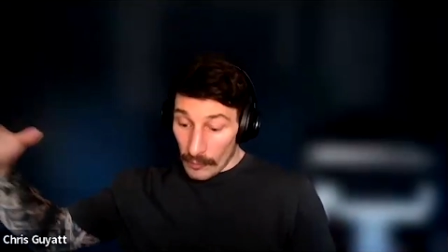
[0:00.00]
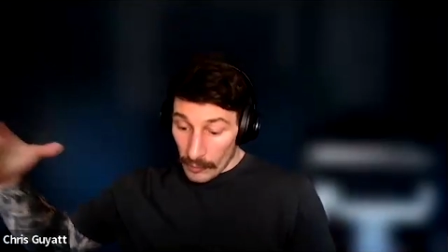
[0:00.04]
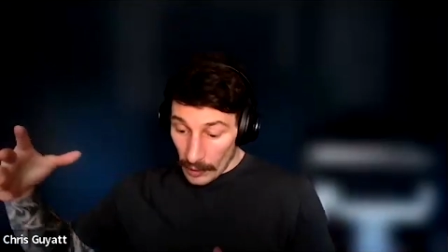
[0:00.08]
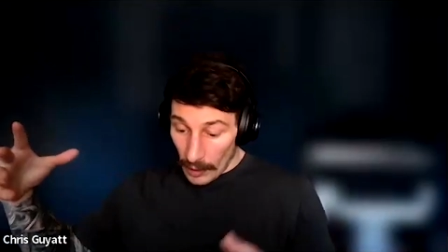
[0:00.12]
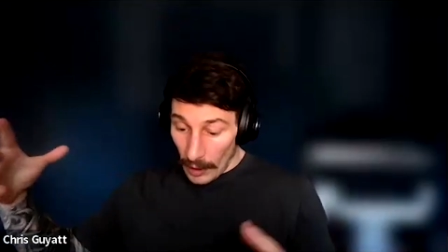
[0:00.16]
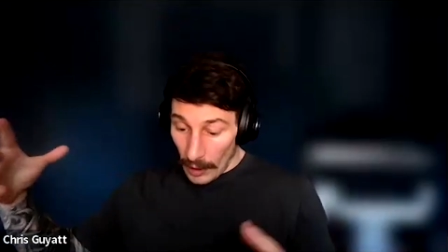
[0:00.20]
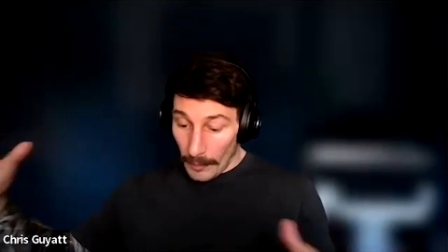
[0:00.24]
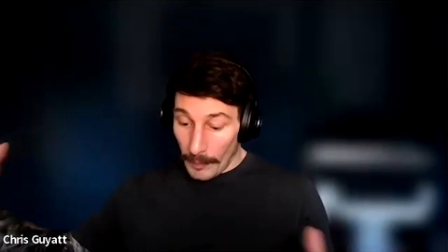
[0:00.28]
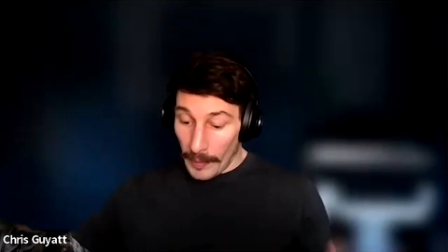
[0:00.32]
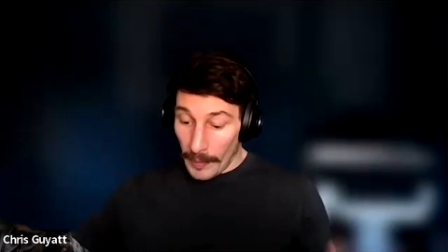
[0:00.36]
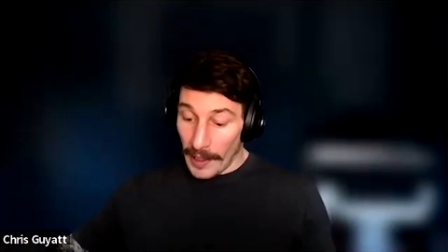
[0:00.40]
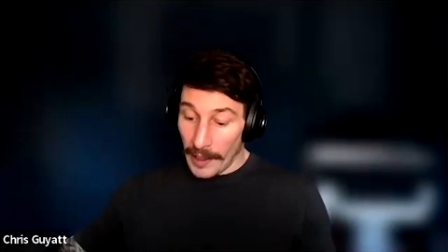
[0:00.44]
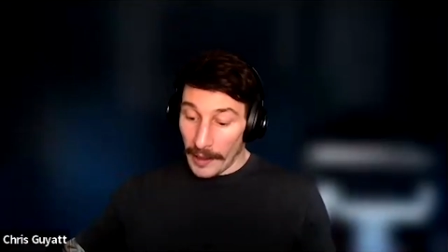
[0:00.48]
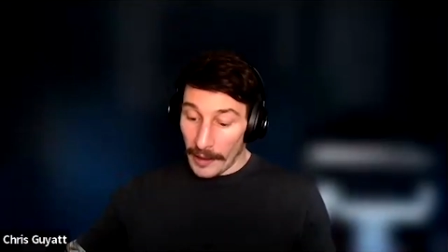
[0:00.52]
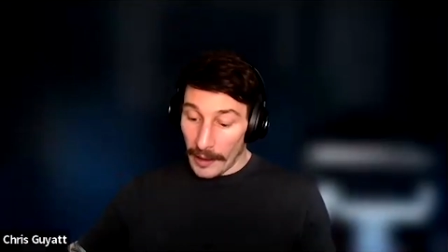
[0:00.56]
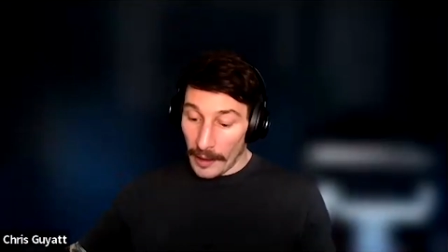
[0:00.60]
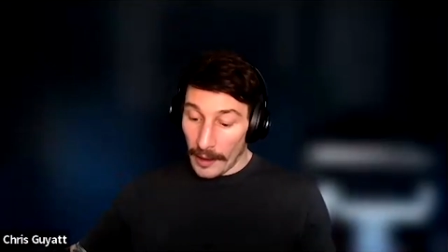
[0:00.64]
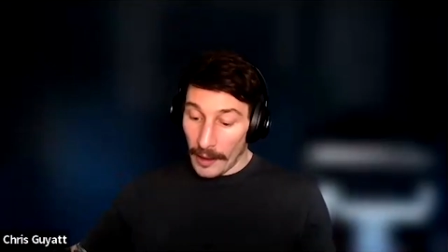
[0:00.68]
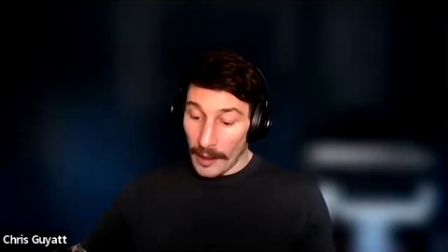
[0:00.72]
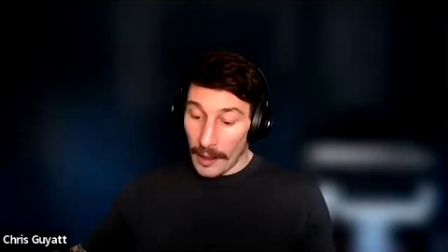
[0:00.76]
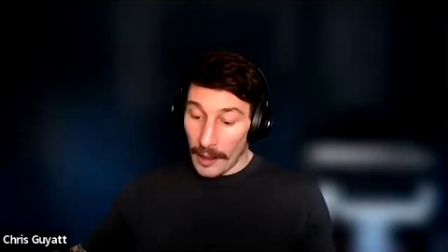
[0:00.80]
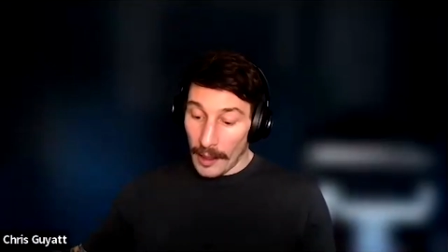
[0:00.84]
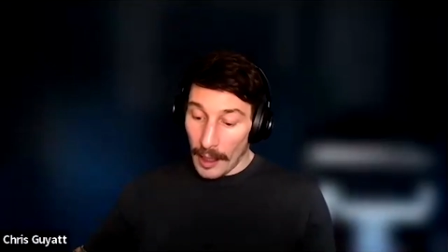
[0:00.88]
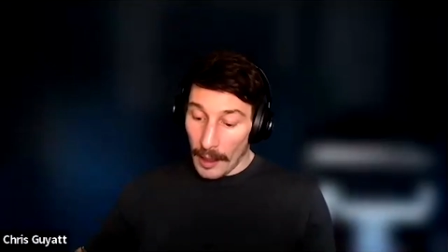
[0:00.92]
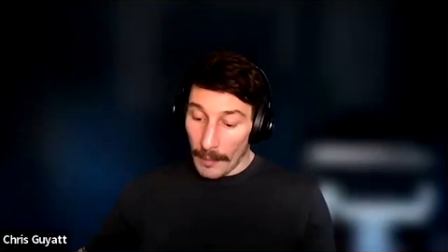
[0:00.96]
you know,
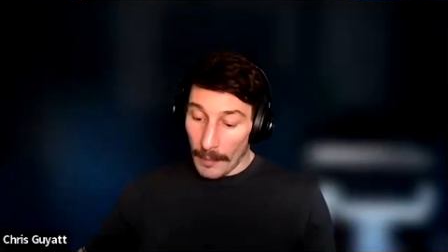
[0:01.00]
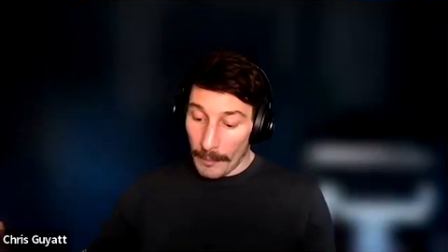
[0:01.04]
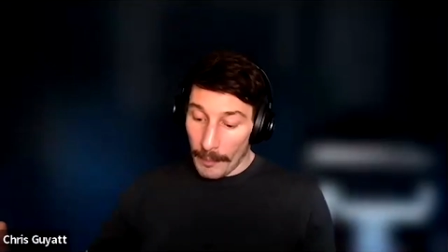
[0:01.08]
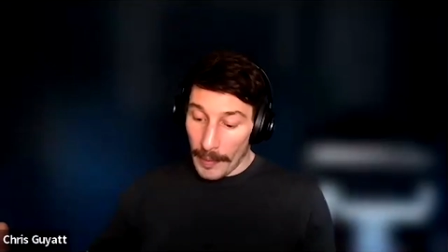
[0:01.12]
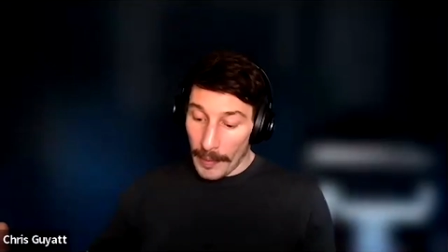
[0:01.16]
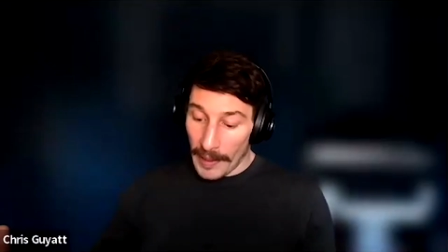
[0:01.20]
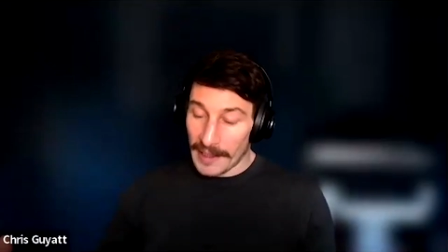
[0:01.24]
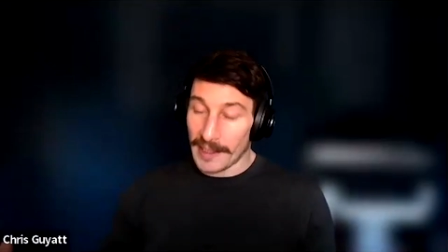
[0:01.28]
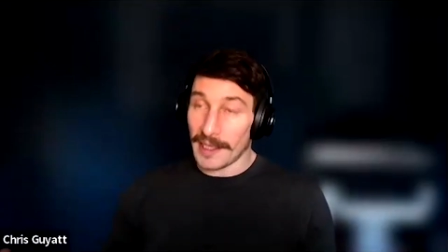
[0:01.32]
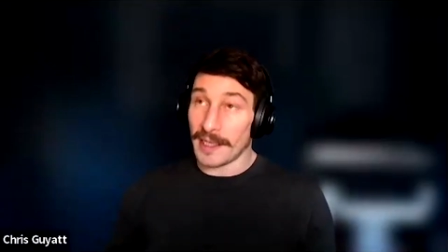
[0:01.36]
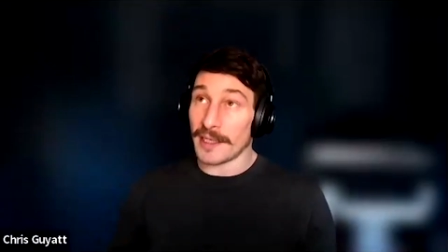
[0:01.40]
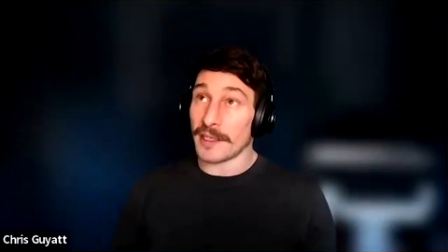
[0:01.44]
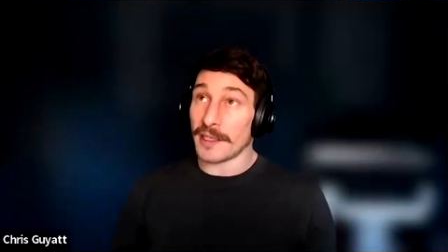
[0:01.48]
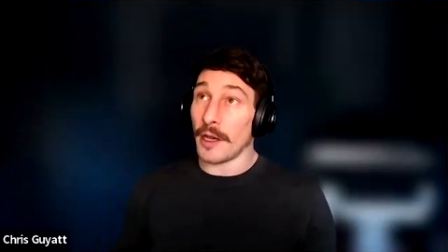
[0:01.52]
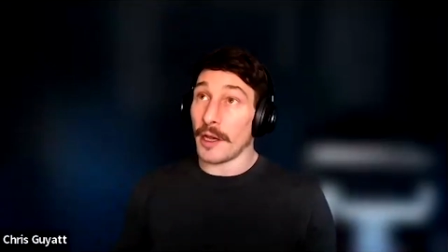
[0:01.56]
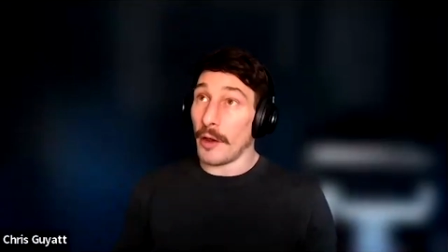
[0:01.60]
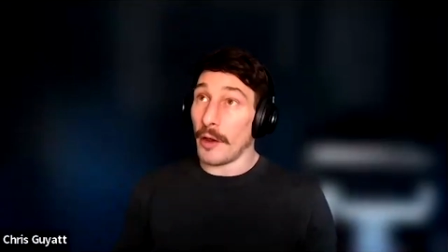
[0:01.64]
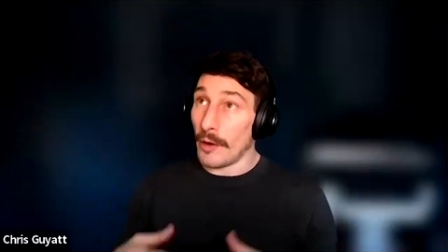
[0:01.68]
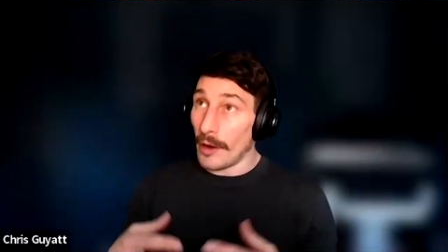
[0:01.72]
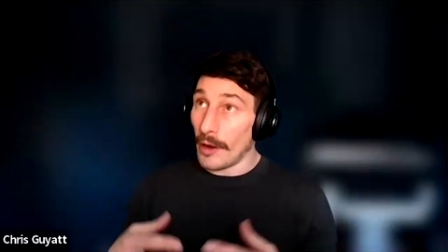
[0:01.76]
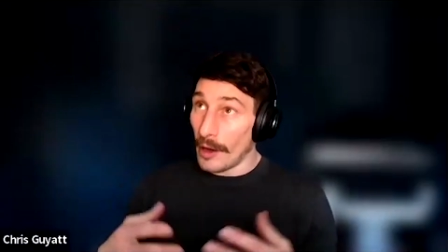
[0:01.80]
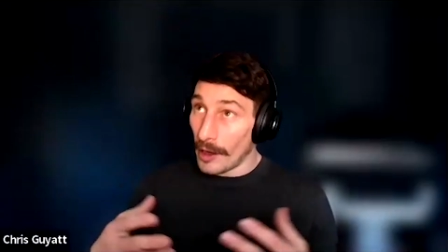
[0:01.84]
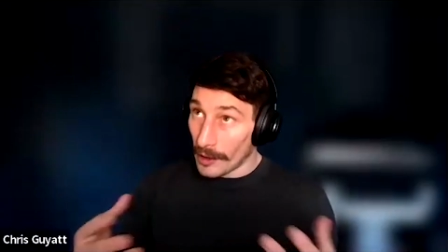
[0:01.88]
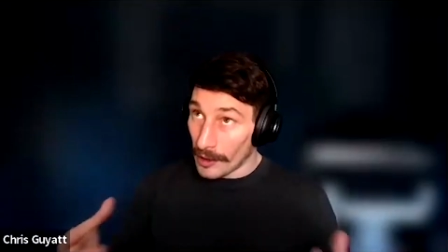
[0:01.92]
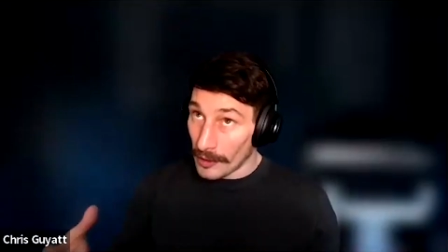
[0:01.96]
being a business owner,